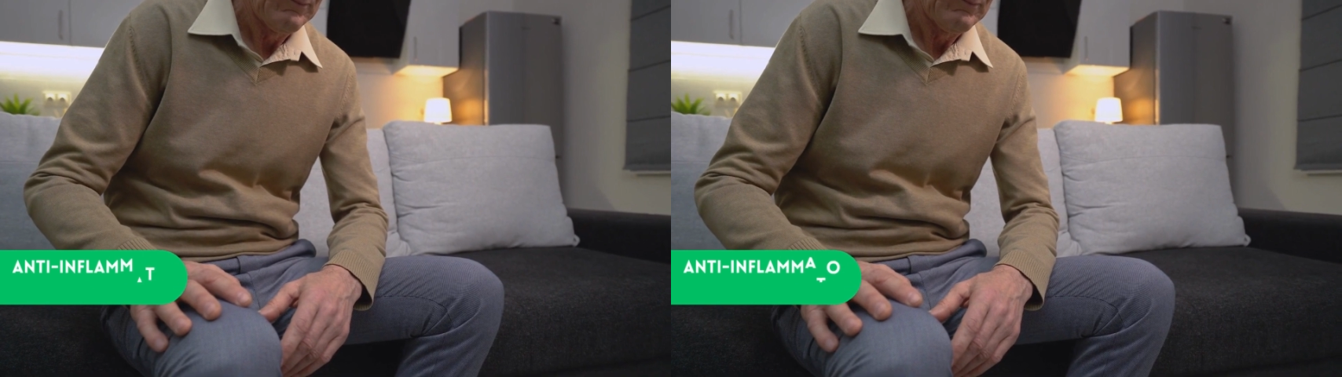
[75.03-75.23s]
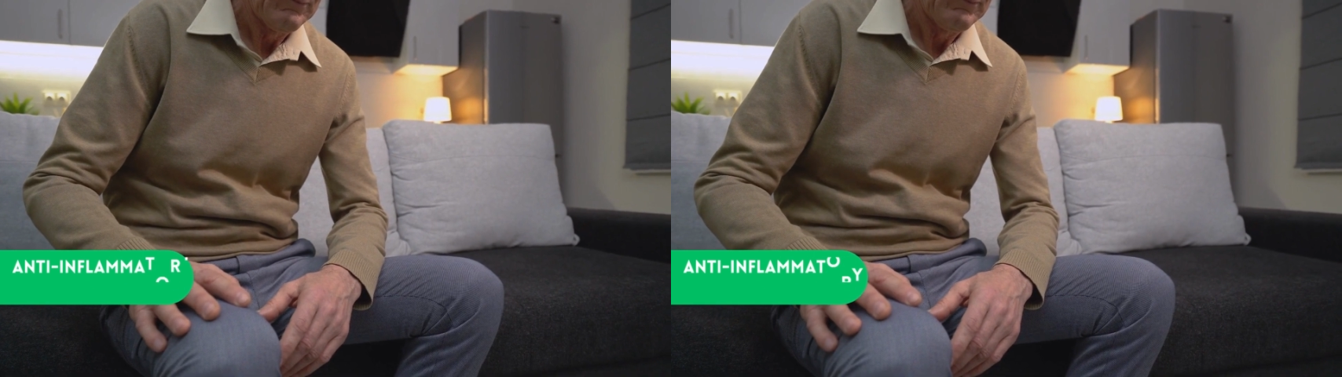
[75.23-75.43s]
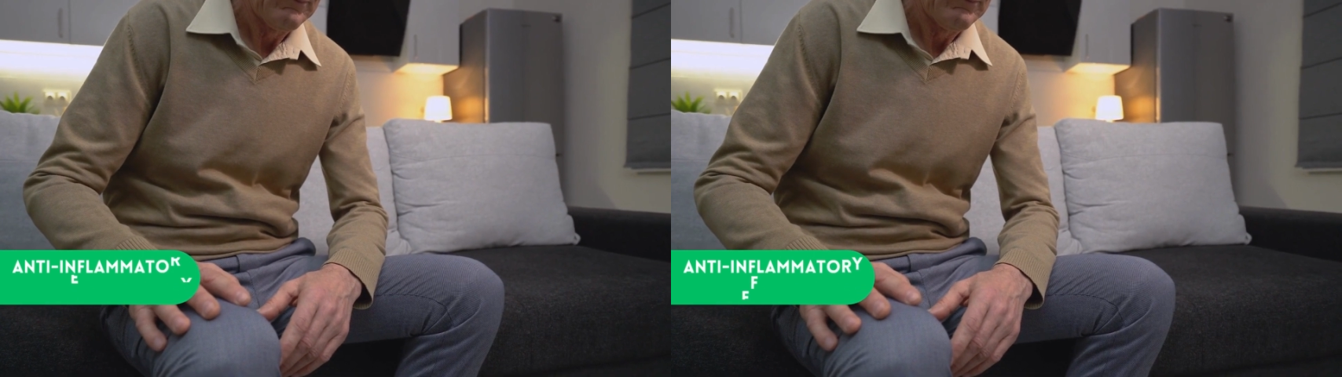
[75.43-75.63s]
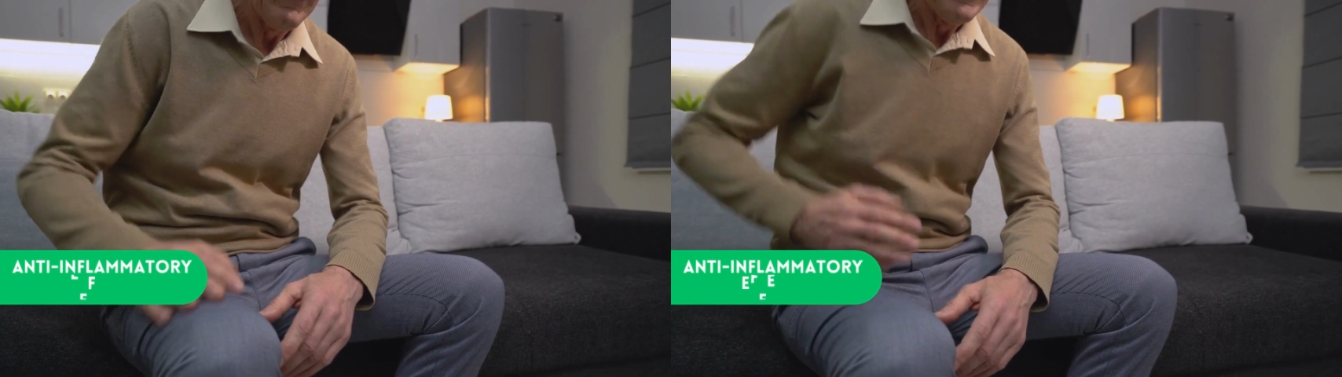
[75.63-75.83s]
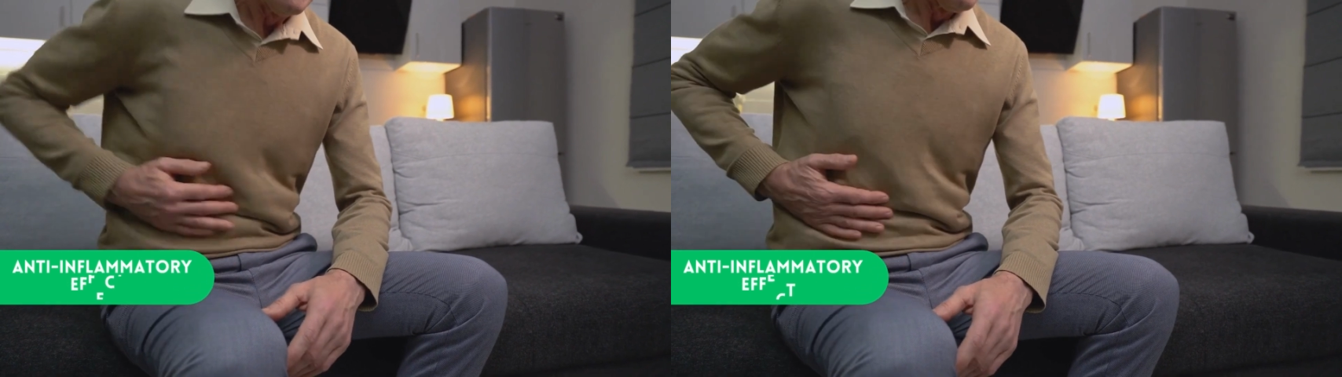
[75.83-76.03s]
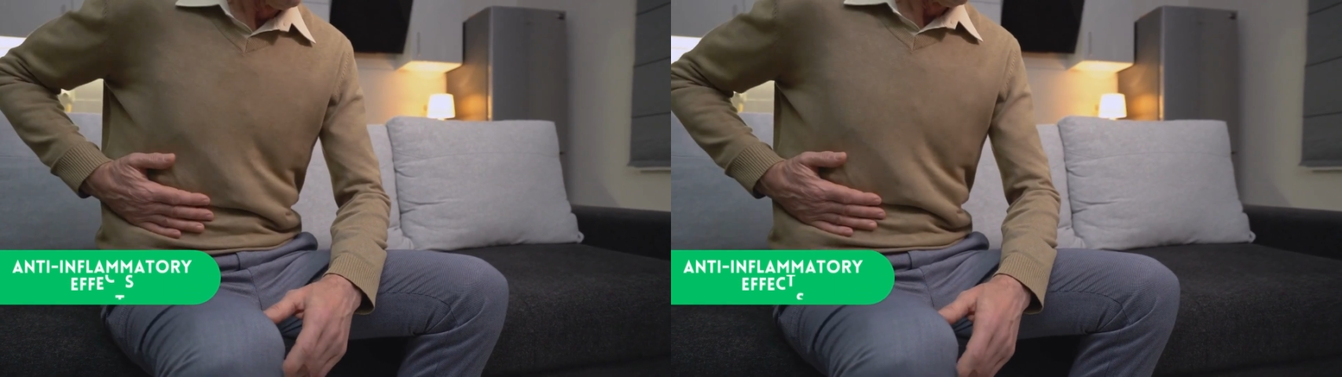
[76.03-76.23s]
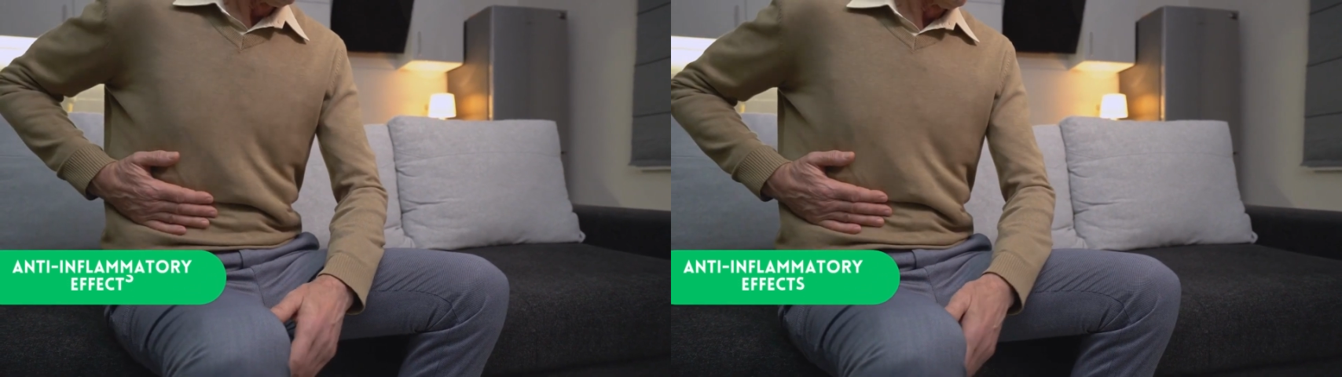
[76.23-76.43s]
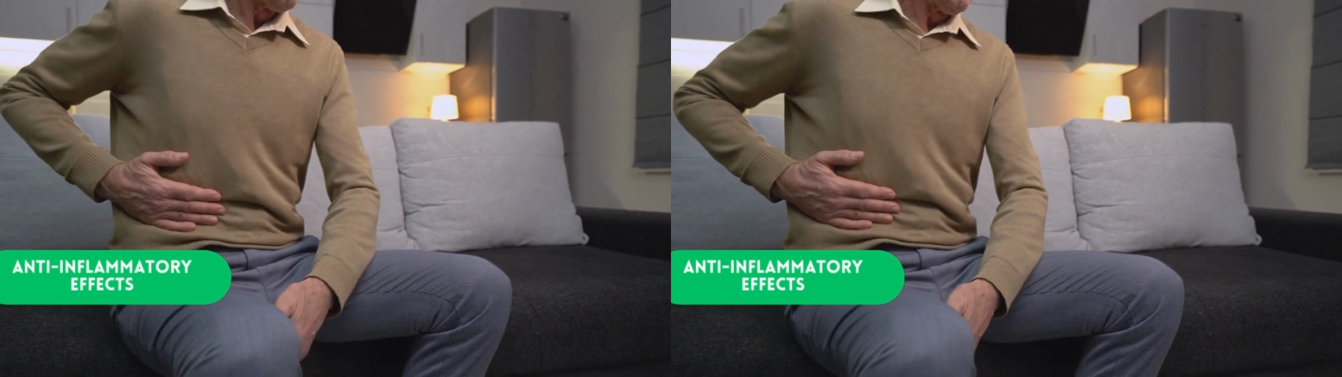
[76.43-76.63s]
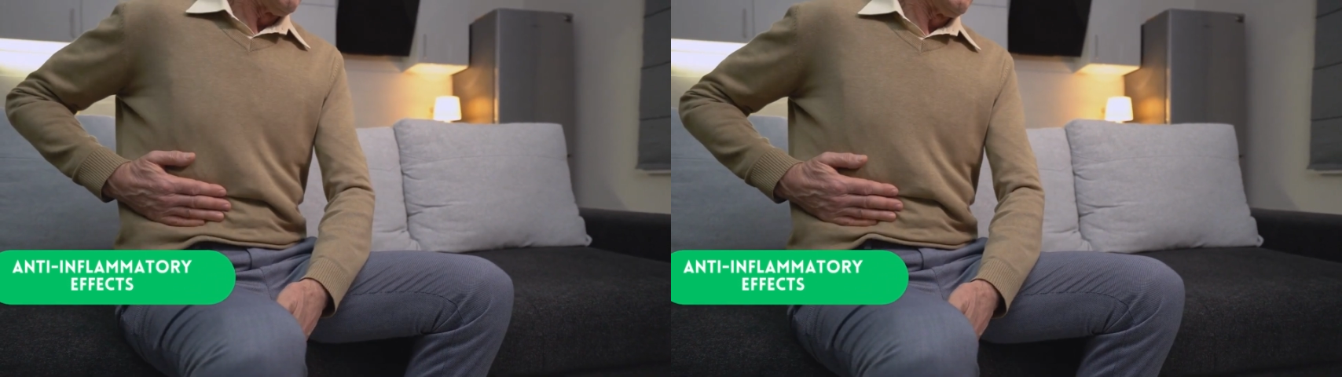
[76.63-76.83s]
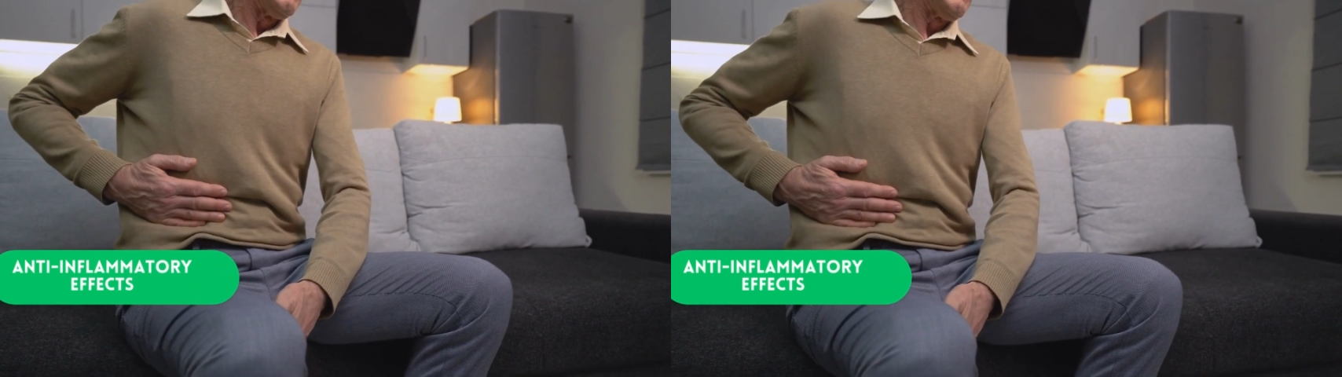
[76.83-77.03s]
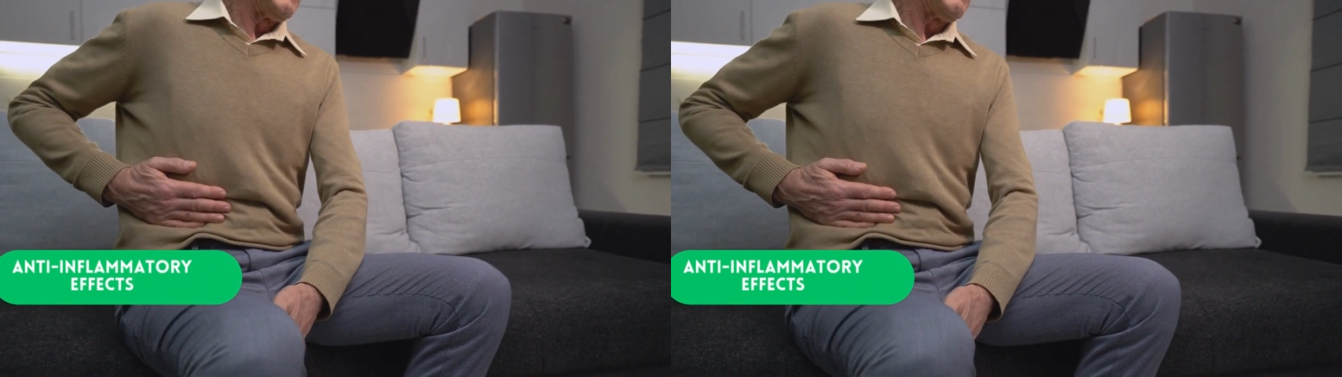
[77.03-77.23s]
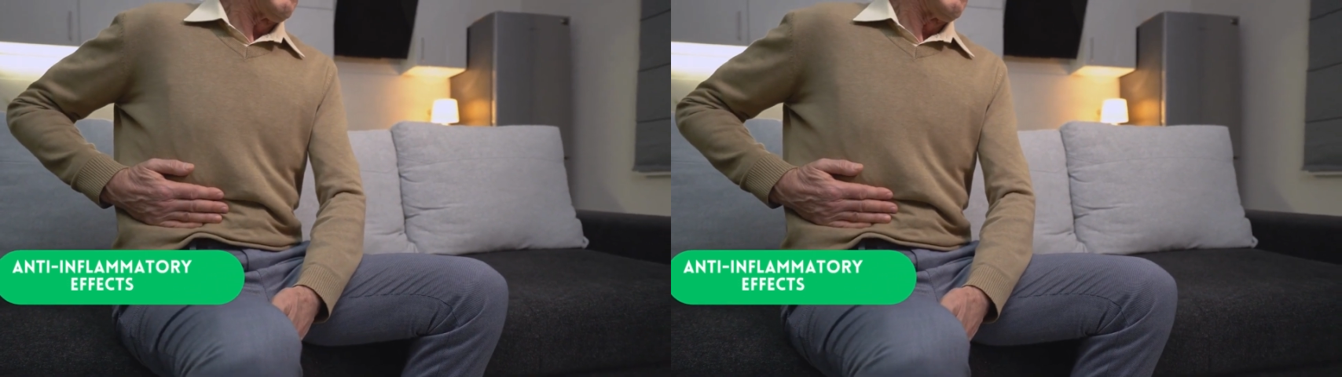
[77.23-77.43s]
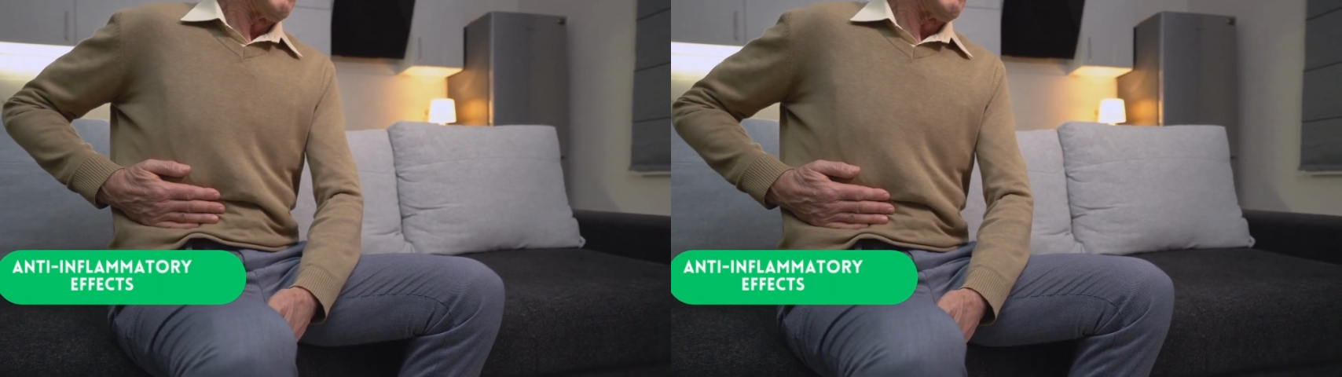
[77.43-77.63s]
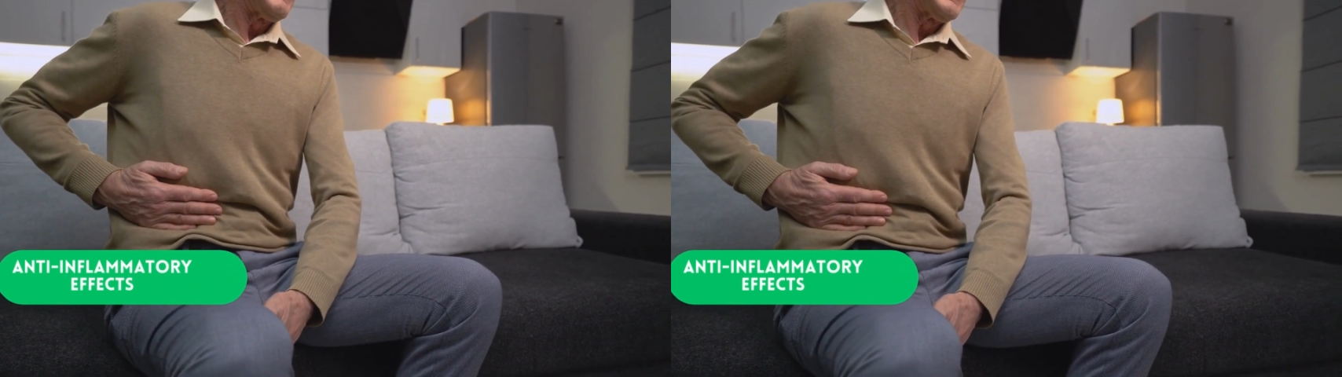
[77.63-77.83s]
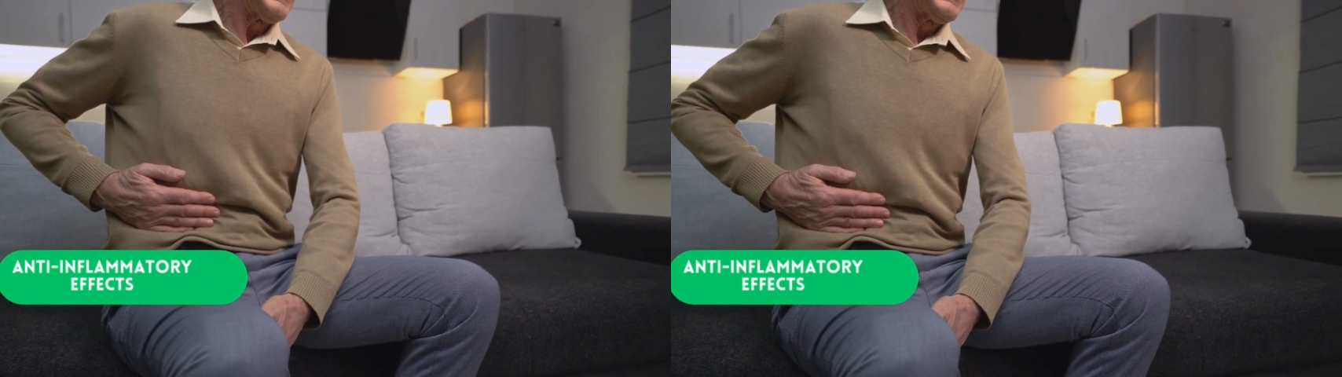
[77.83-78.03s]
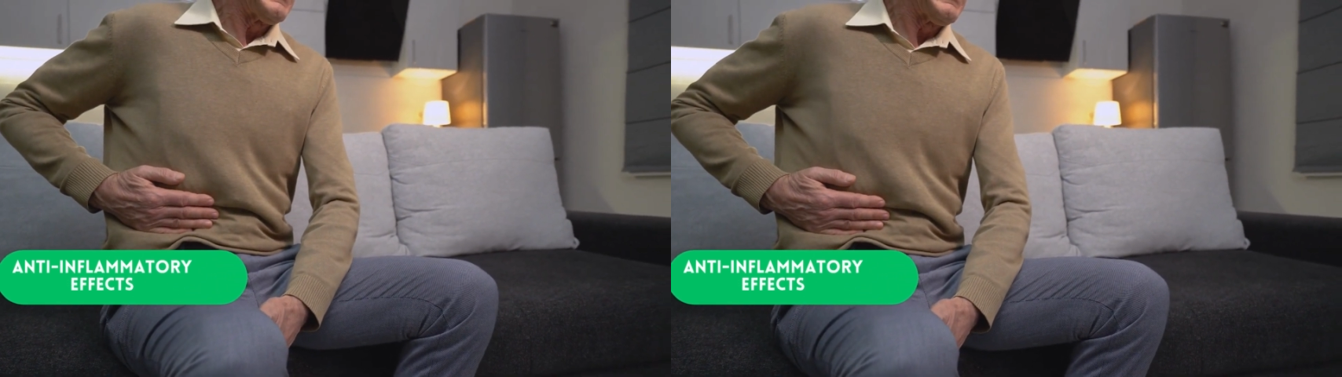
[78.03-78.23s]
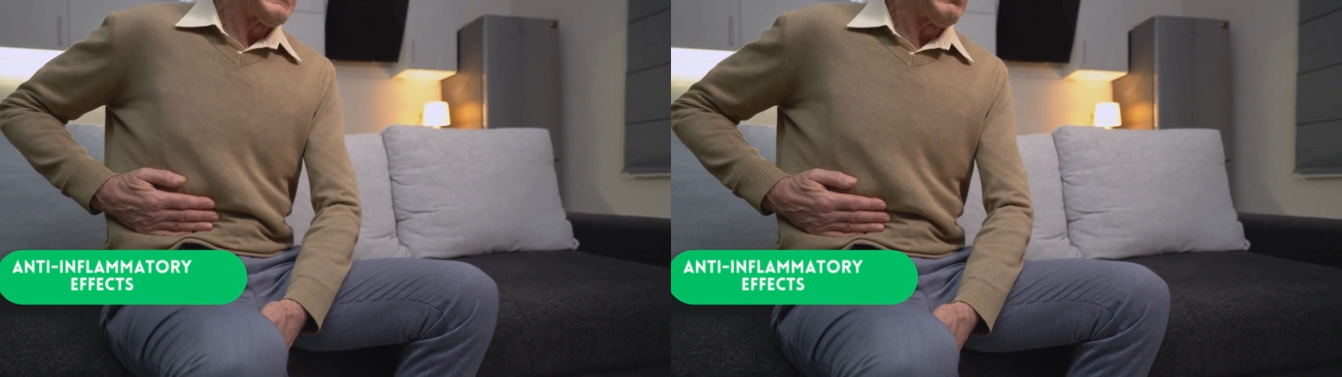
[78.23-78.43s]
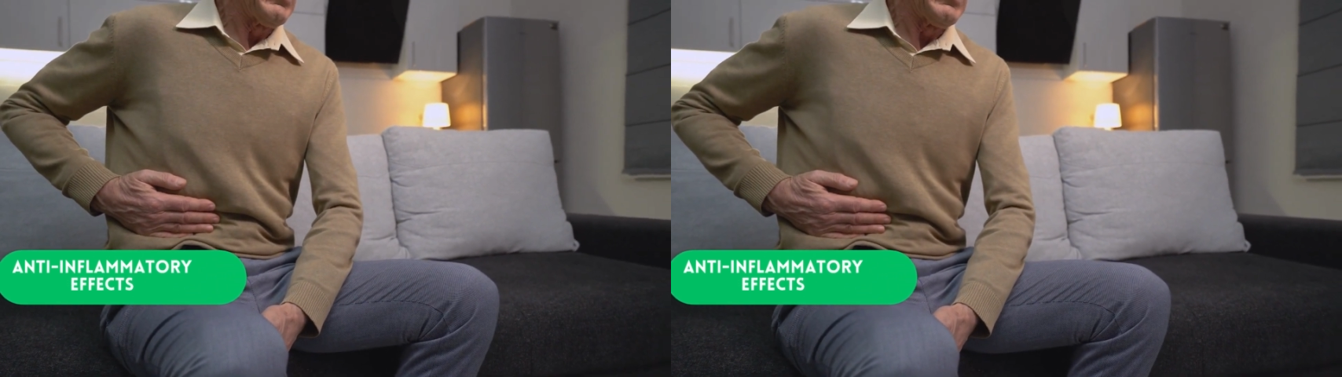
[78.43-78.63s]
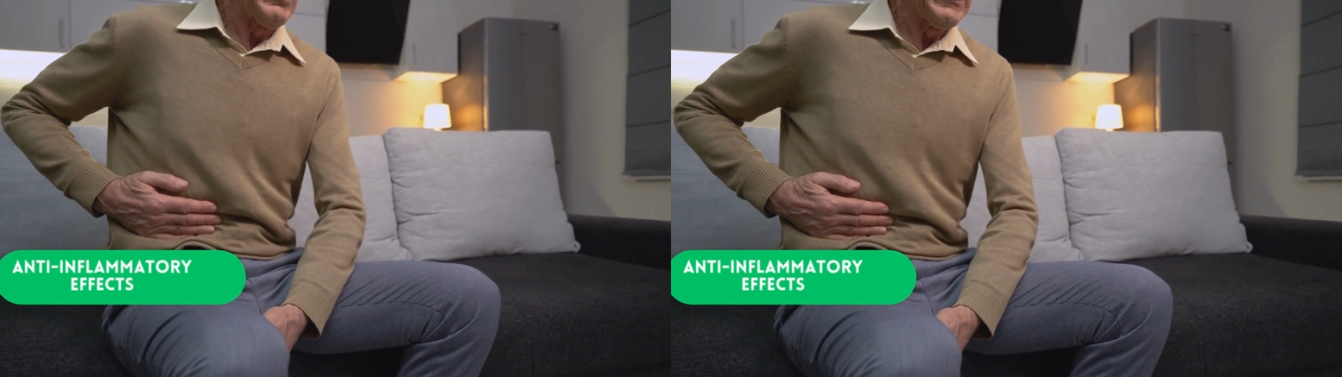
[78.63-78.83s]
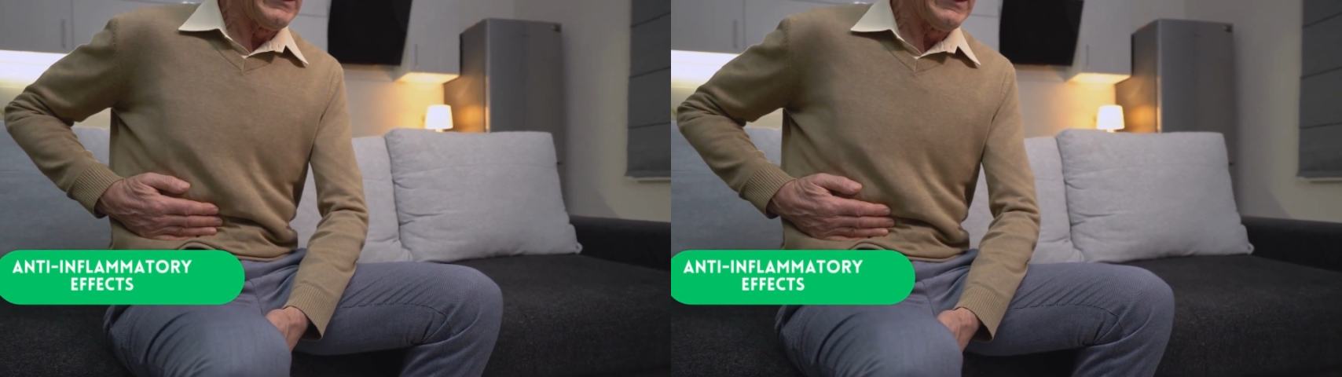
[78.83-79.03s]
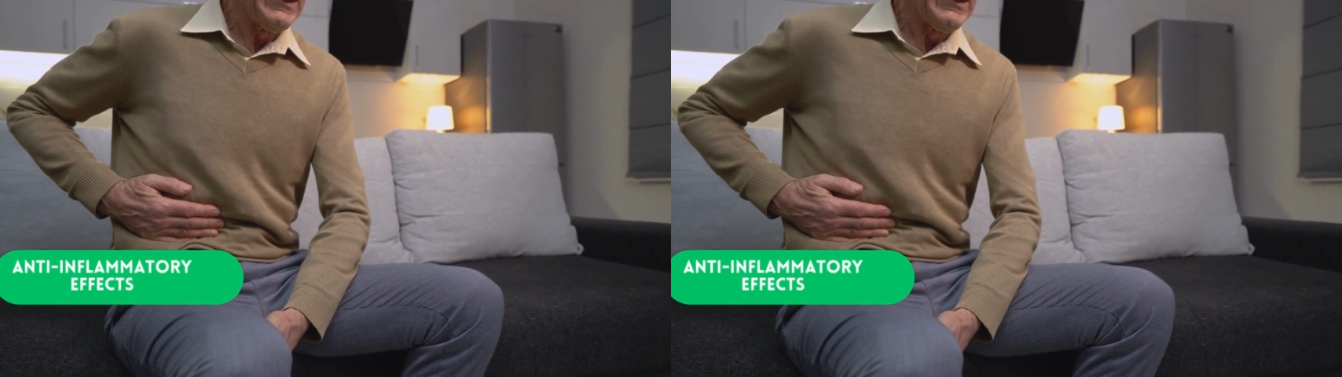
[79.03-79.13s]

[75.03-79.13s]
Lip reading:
No face is visible, so there are no lips to read.